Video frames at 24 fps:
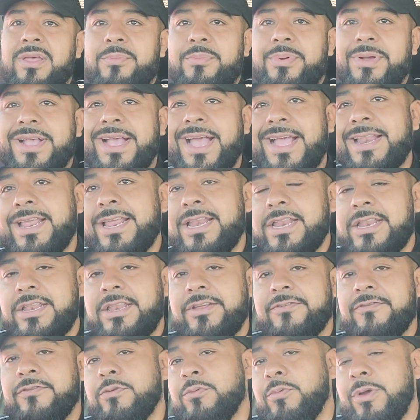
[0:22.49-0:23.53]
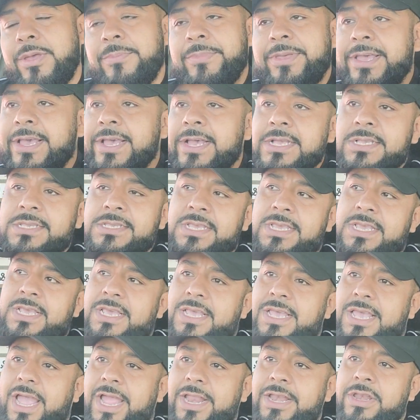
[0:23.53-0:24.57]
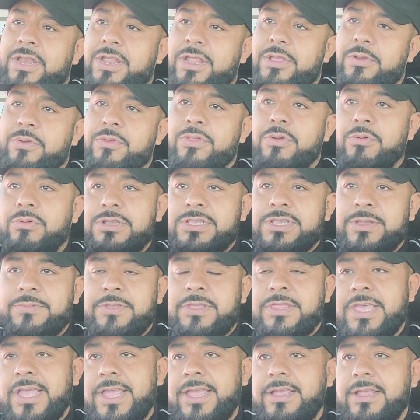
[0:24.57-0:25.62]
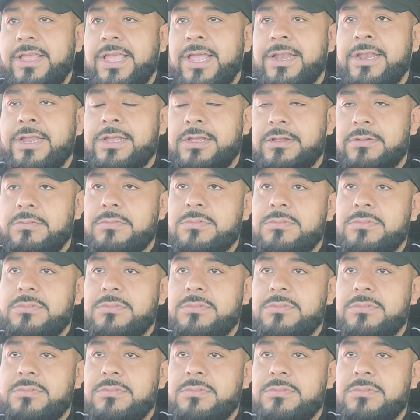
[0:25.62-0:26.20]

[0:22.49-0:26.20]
but kind of in a different way because there was something that kind of